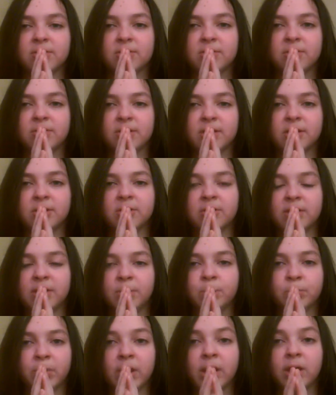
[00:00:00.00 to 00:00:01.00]

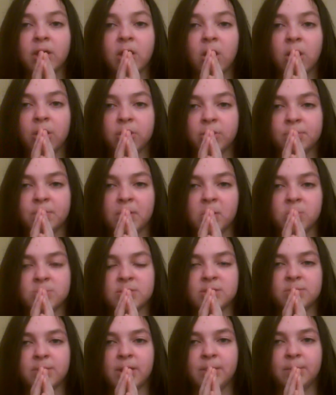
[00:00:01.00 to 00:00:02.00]
literally break all the
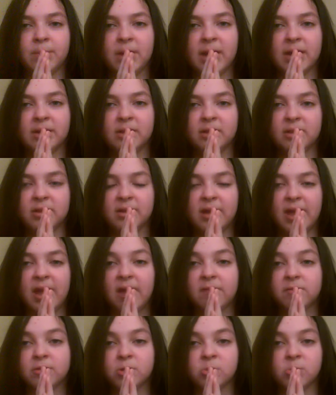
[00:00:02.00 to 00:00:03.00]
bones in my body than
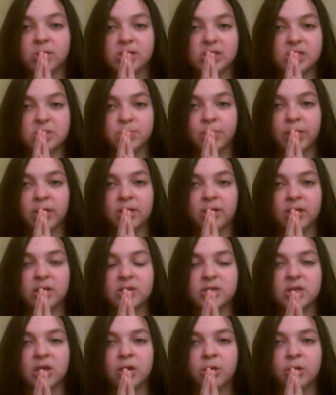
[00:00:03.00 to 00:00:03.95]
have to experience